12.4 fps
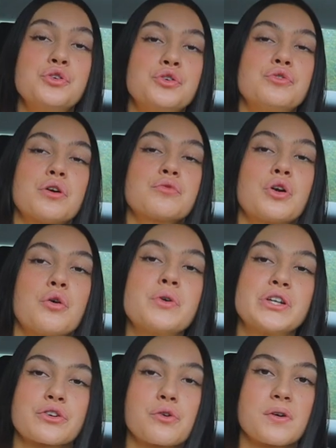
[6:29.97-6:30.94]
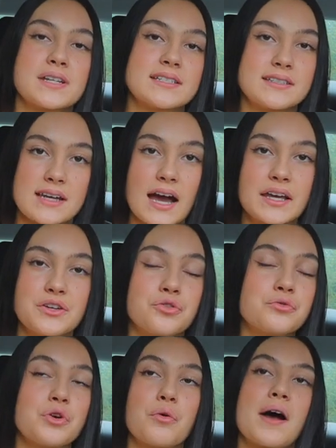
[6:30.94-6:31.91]
You don't know when you're going to die. You
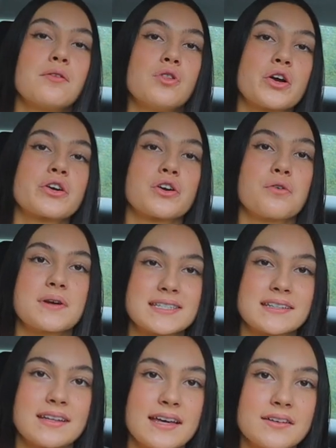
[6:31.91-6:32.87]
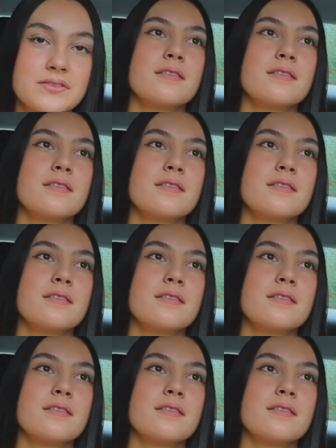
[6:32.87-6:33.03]
don't know how long you're going to live.